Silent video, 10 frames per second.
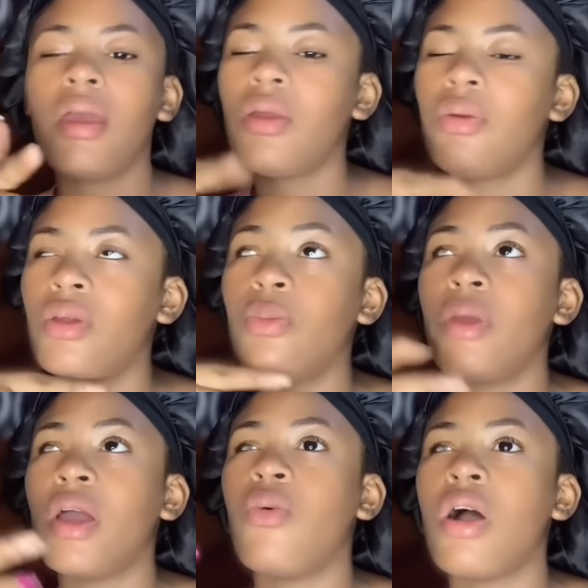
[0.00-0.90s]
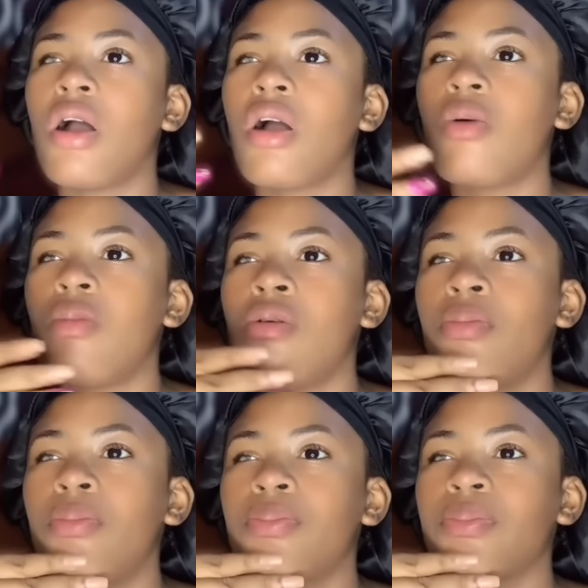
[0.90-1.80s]
Anyway, no, me a walk, I come up,
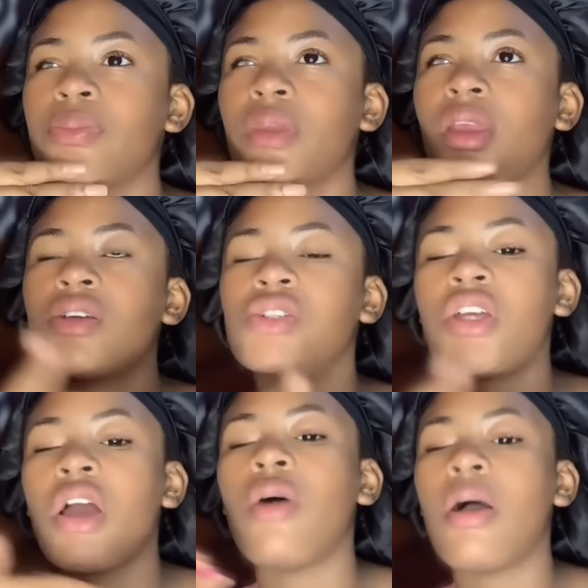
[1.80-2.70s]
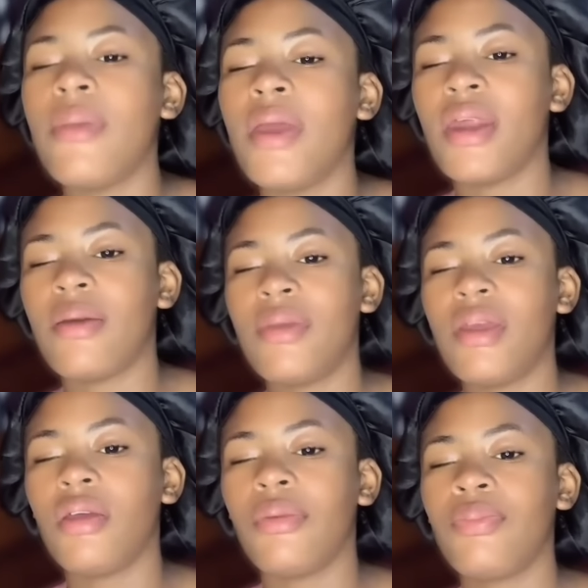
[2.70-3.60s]
she a walk behind
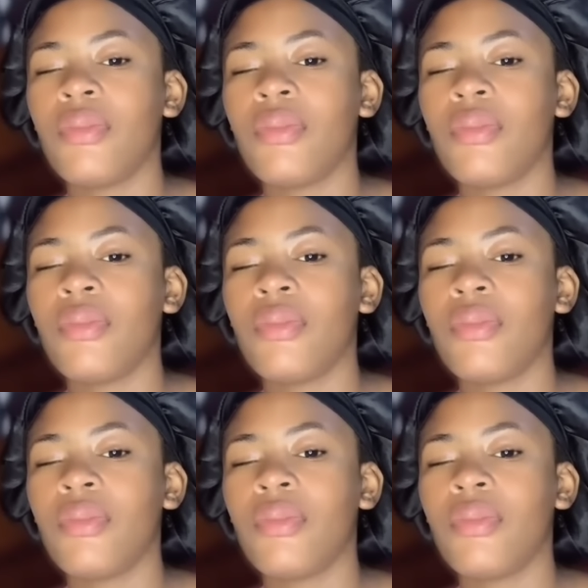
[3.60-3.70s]
me.